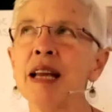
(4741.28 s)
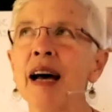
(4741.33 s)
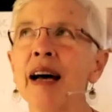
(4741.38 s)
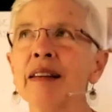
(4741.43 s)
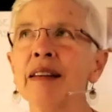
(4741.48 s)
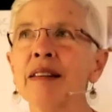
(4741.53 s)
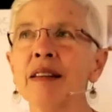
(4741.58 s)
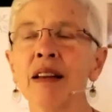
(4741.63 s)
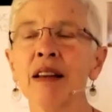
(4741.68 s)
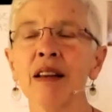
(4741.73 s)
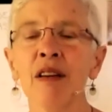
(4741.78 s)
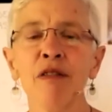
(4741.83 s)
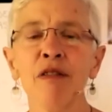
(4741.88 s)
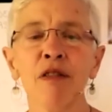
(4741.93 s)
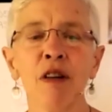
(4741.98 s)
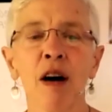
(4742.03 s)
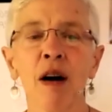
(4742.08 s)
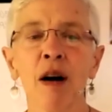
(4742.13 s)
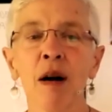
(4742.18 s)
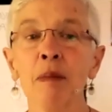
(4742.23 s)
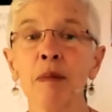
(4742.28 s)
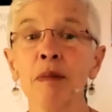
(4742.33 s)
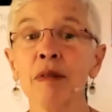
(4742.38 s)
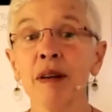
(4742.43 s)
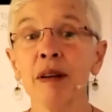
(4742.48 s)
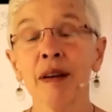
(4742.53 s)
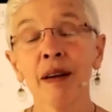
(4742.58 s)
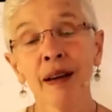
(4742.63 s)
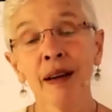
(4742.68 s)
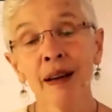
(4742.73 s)
dance on the farms,
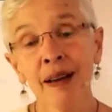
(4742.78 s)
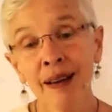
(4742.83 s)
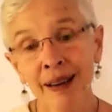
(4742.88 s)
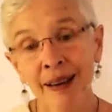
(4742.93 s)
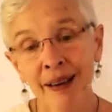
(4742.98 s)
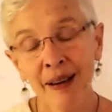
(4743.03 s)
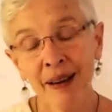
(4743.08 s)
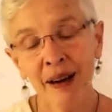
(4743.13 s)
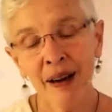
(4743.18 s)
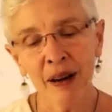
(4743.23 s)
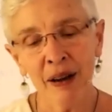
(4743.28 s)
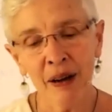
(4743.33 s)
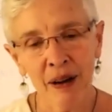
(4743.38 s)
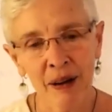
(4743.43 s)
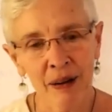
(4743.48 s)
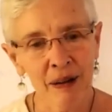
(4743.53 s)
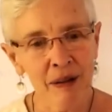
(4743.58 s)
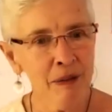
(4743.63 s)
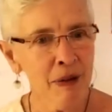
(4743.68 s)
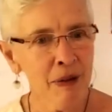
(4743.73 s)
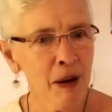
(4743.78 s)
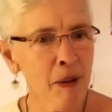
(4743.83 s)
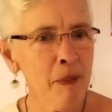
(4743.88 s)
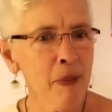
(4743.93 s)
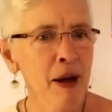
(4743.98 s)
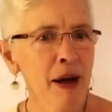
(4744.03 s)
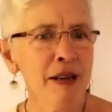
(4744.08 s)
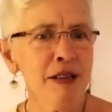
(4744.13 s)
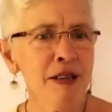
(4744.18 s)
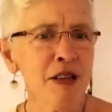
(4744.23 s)
and I
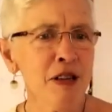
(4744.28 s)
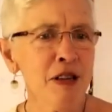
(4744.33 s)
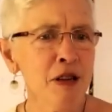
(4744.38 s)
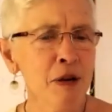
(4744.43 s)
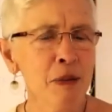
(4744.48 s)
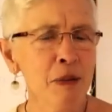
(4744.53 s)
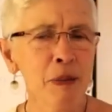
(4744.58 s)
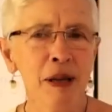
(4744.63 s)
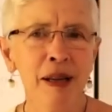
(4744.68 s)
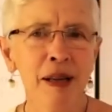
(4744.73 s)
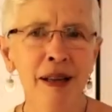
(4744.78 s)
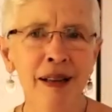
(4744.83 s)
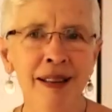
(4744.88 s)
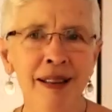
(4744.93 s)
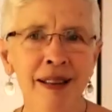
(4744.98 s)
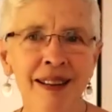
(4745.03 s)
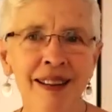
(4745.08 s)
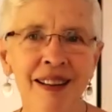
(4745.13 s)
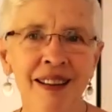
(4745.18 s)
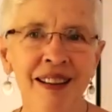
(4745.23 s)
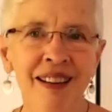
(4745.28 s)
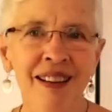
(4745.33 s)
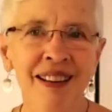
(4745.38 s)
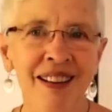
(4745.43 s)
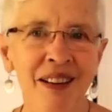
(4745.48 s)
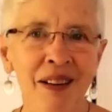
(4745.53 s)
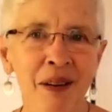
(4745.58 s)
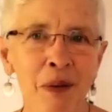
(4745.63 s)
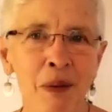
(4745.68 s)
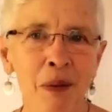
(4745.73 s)
imagine you mean
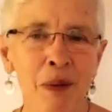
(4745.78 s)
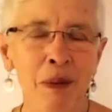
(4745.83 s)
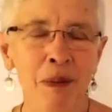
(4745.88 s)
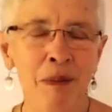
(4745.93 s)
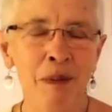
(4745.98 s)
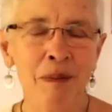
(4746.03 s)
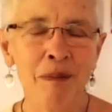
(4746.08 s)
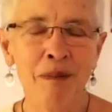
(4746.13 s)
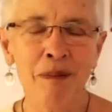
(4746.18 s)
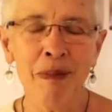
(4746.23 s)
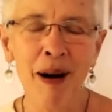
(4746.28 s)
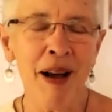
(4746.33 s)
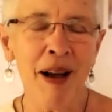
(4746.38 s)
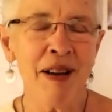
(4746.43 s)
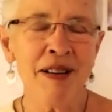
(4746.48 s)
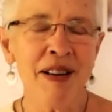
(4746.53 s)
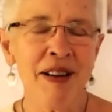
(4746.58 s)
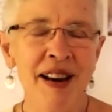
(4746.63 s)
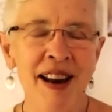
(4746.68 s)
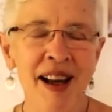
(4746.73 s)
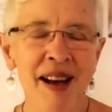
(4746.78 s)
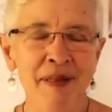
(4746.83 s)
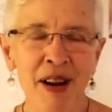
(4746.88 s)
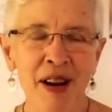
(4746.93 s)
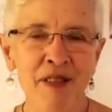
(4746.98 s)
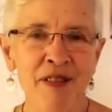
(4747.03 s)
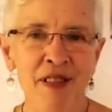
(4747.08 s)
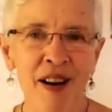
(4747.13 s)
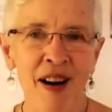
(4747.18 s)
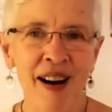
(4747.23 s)
the
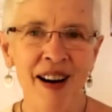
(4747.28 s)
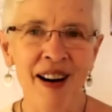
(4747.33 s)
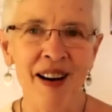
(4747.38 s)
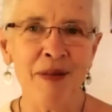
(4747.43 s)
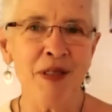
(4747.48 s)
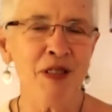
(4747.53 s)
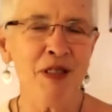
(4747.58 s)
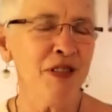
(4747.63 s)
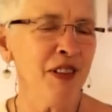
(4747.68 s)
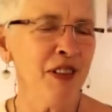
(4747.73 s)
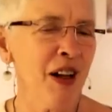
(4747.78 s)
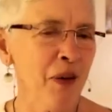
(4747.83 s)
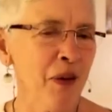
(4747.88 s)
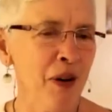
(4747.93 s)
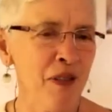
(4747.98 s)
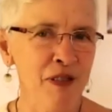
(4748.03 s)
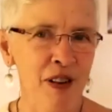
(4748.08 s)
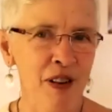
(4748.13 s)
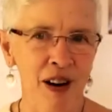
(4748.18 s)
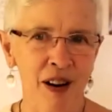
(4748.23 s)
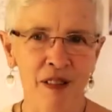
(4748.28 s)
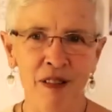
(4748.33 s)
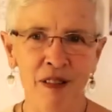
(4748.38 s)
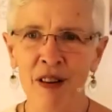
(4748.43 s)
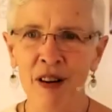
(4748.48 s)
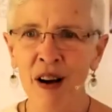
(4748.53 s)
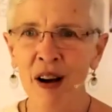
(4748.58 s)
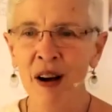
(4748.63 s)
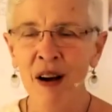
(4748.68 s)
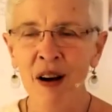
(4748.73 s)
biodynamic farms, flower
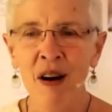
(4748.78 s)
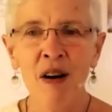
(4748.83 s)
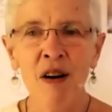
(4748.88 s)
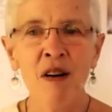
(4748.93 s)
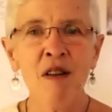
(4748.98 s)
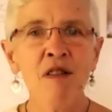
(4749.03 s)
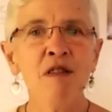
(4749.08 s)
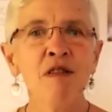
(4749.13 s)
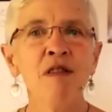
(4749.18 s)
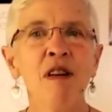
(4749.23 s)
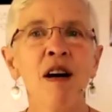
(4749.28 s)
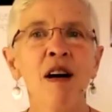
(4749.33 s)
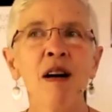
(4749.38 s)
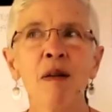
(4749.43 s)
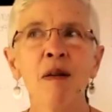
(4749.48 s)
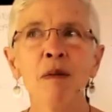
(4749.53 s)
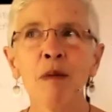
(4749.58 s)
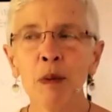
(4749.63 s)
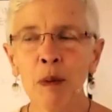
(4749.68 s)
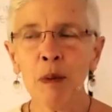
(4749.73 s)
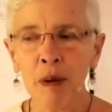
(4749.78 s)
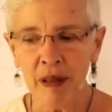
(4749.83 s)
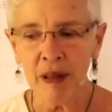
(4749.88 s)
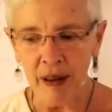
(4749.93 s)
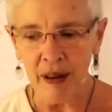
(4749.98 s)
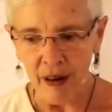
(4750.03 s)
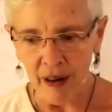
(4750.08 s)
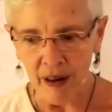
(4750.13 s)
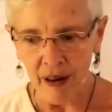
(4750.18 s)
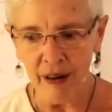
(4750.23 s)
farms where
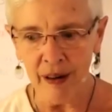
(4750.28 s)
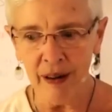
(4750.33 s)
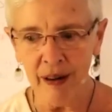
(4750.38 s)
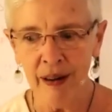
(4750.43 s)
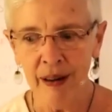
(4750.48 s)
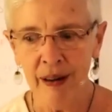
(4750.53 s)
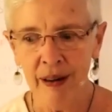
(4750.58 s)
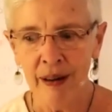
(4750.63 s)
they're